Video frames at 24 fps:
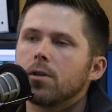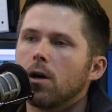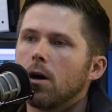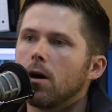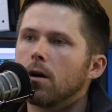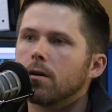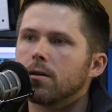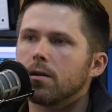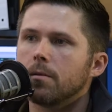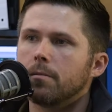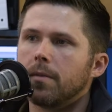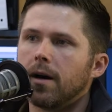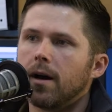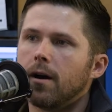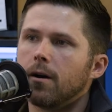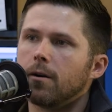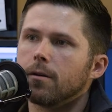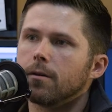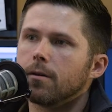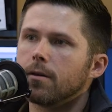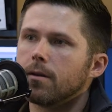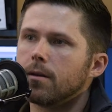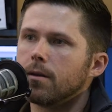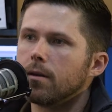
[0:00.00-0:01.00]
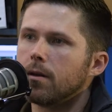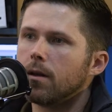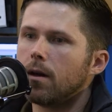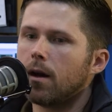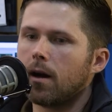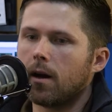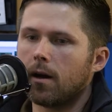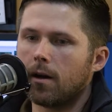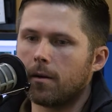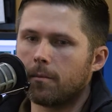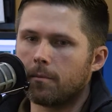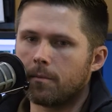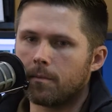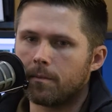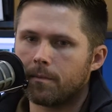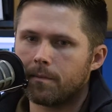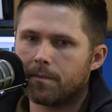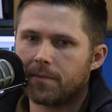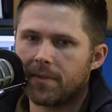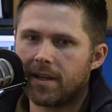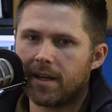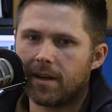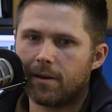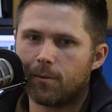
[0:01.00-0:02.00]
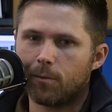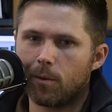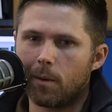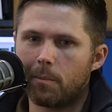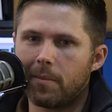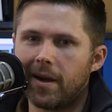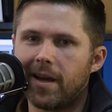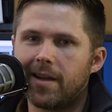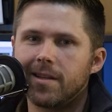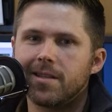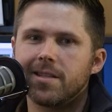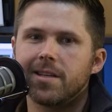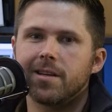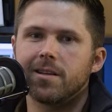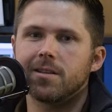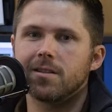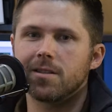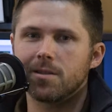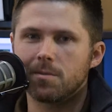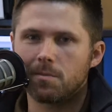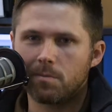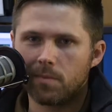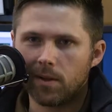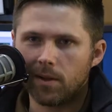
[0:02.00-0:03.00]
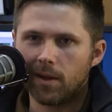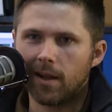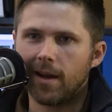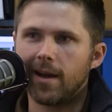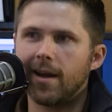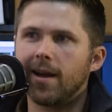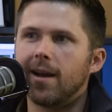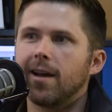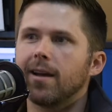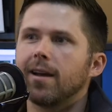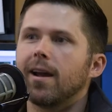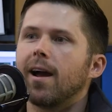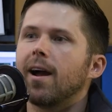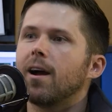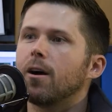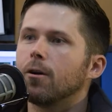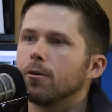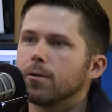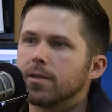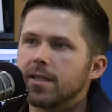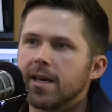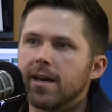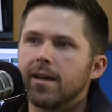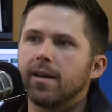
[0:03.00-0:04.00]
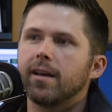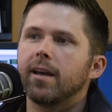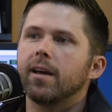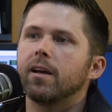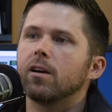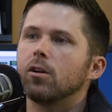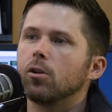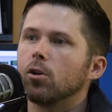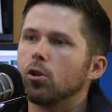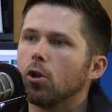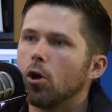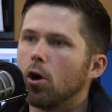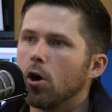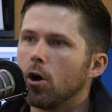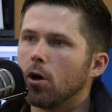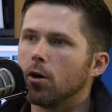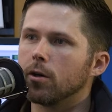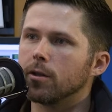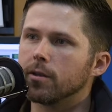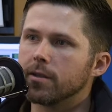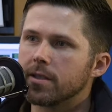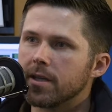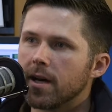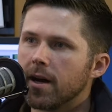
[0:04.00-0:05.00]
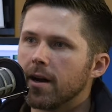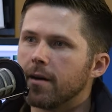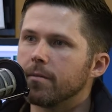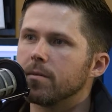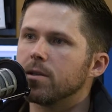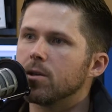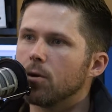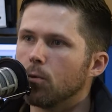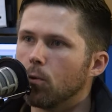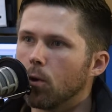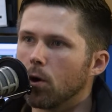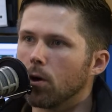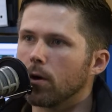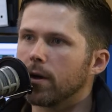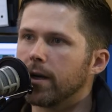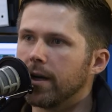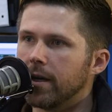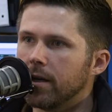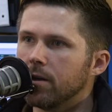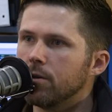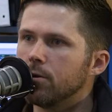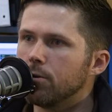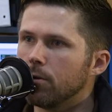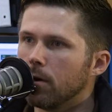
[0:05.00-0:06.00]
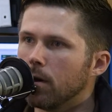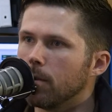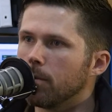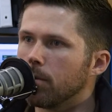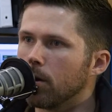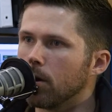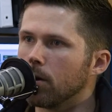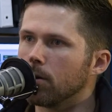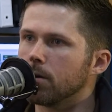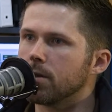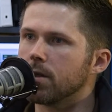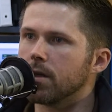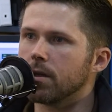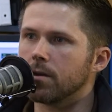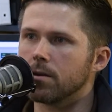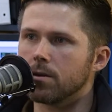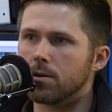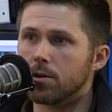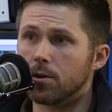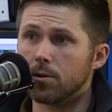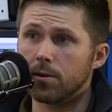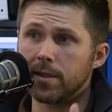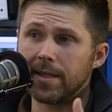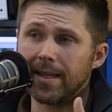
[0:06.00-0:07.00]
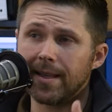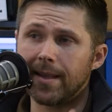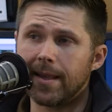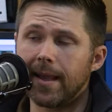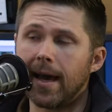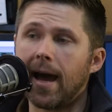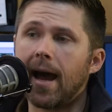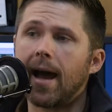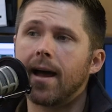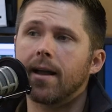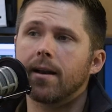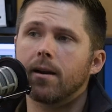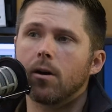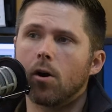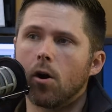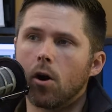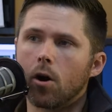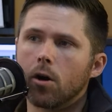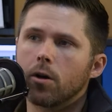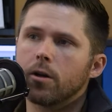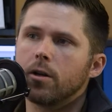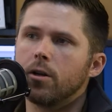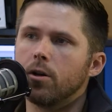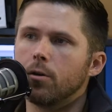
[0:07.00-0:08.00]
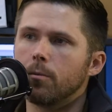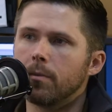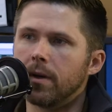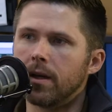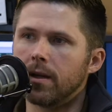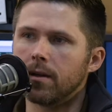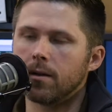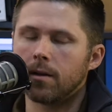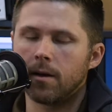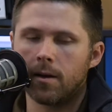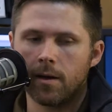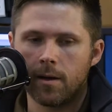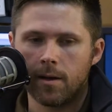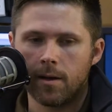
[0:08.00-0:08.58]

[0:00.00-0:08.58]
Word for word: talked about um, repentance playing out taking a long time to work into a person. So, did that argument,